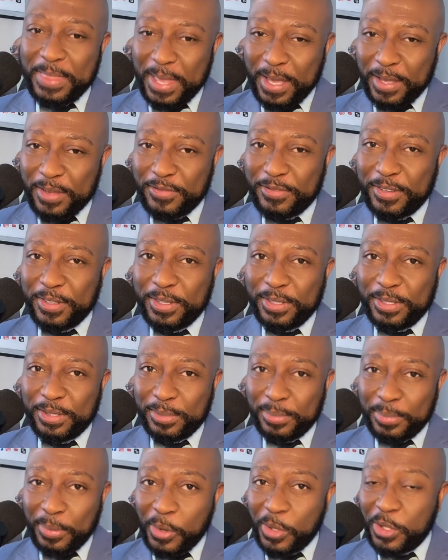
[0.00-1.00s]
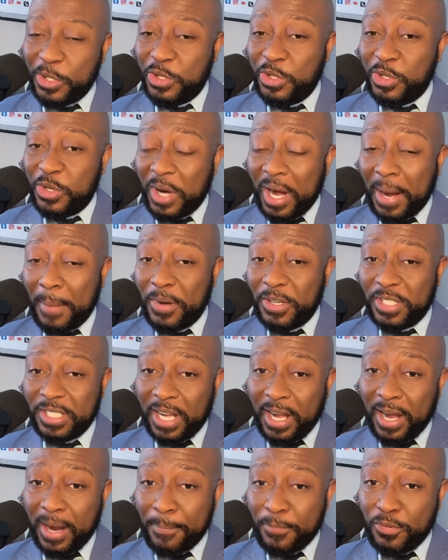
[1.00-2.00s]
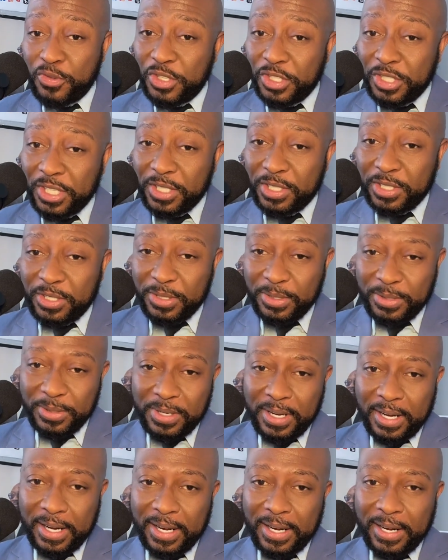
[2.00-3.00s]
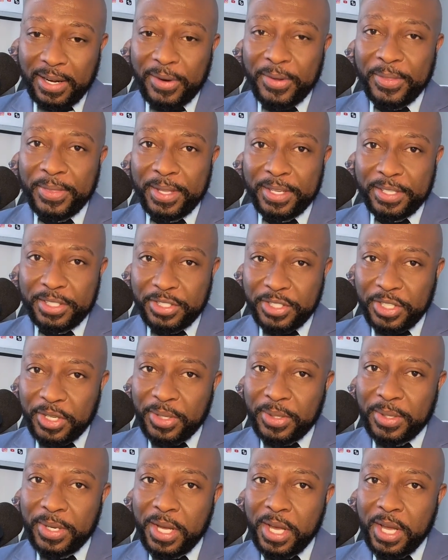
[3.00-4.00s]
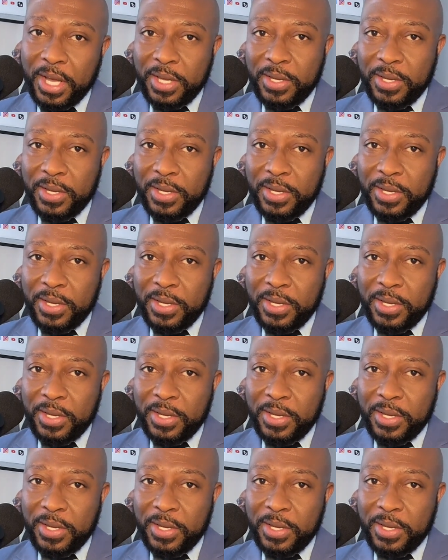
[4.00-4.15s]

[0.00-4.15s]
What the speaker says: Thank you for the support. You know how much I appreciate you on the show.